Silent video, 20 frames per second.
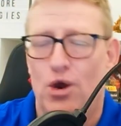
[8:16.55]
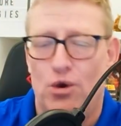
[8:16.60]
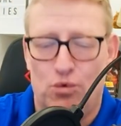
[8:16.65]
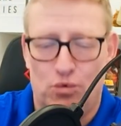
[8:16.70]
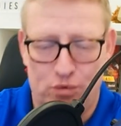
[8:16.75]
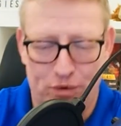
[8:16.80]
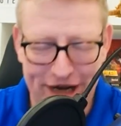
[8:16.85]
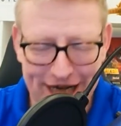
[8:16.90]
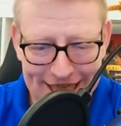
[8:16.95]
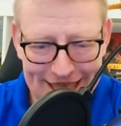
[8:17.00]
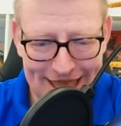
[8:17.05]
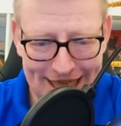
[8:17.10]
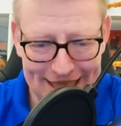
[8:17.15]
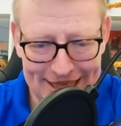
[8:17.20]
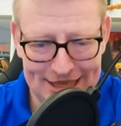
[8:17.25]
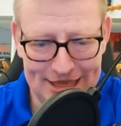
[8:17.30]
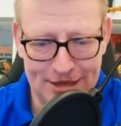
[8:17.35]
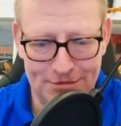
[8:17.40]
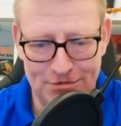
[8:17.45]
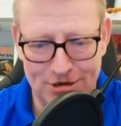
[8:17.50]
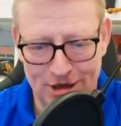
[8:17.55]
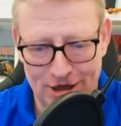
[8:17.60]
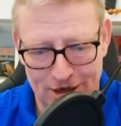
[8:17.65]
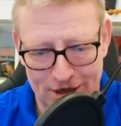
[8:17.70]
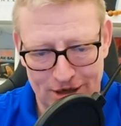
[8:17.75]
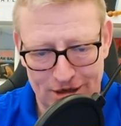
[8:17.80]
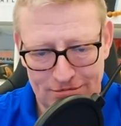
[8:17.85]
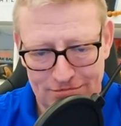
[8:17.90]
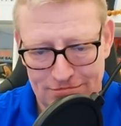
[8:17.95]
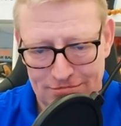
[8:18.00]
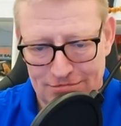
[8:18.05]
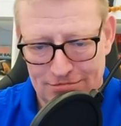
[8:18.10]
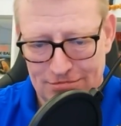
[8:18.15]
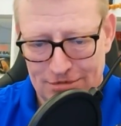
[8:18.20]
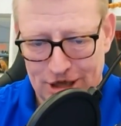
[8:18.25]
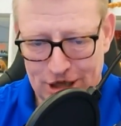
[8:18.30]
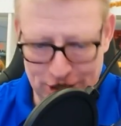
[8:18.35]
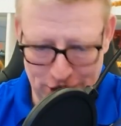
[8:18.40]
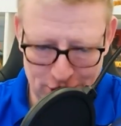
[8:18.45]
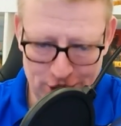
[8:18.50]
reach a similar
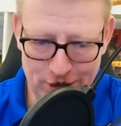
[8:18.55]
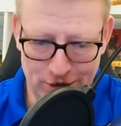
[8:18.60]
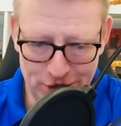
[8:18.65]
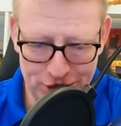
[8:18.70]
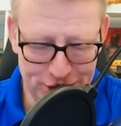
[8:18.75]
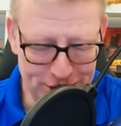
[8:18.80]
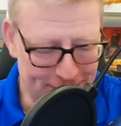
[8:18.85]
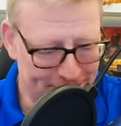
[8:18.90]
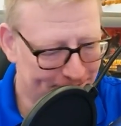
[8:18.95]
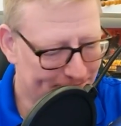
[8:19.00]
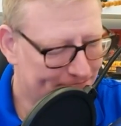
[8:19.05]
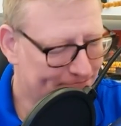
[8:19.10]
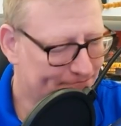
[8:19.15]
conclusion?